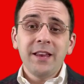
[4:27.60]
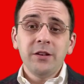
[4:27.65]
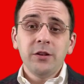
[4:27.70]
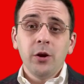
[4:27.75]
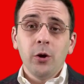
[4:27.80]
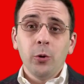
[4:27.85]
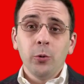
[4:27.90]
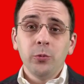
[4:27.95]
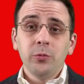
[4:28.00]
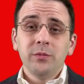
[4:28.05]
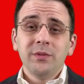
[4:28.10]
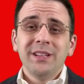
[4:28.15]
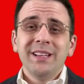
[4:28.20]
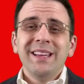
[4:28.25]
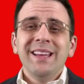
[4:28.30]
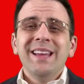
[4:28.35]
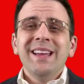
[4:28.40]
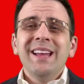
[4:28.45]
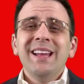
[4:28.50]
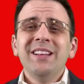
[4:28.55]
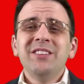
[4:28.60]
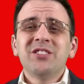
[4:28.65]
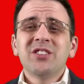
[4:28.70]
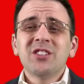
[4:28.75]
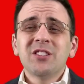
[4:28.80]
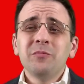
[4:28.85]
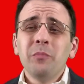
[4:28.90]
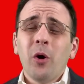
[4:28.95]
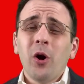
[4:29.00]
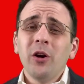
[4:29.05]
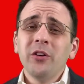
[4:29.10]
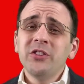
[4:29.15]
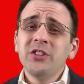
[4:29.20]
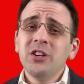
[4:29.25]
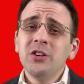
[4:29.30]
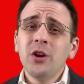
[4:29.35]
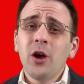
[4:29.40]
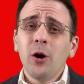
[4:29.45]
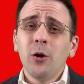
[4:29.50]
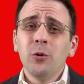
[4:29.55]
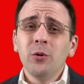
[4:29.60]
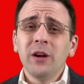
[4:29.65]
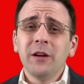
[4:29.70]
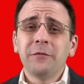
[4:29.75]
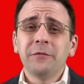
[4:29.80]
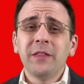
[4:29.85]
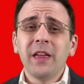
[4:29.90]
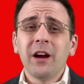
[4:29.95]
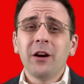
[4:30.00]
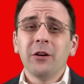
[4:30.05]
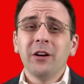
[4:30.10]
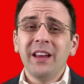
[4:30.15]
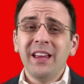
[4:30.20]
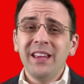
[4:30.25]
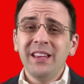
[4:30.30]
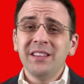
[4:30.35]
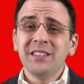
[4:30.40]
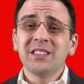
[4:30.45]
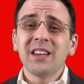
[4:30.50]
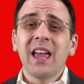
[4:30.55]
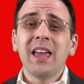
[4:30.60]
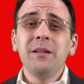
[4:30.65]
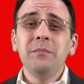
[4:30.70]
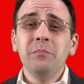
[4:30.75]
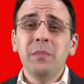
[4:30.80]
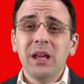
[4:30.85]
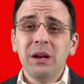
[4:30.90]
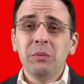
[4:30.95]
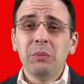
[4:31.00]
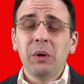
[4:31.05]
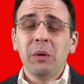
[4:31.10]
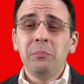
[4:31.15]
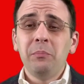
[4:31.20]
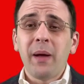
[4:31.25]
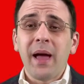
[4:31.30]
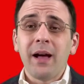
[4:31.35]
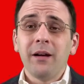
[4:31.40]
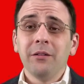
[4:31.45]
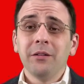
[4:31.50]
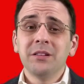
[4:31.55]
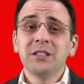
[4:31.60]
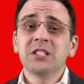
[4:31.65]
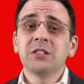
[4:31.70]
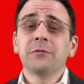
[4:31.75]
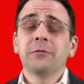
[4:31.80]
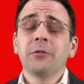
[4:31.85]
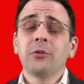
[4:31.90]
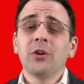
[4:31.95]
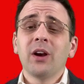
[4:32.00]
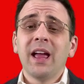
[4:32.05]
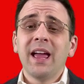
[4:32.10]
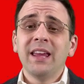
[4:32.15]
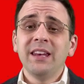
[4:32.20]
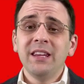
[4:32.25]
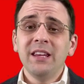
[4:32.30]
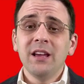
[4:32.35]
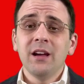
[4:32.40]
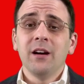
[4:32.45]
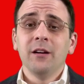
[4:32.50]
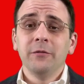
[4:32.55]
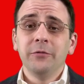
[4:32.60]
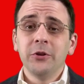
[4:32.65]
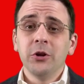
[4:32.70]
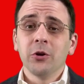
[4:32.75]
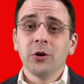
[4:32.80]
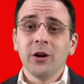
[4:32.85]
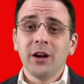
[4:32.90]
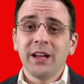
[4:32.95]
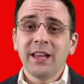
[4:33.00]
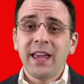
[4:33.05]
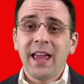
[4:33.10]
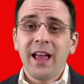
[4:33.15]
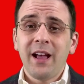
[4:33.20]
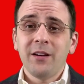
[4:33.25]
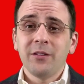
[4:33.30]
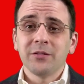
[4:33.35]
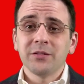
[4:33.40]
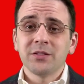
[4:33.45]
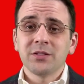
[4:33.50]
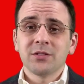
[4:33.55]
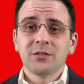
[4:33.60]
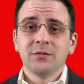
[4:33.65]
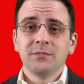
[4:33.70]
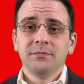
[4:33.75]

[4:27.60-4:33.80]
note, it's smart to know if there is a minimum balance for any of your accounts.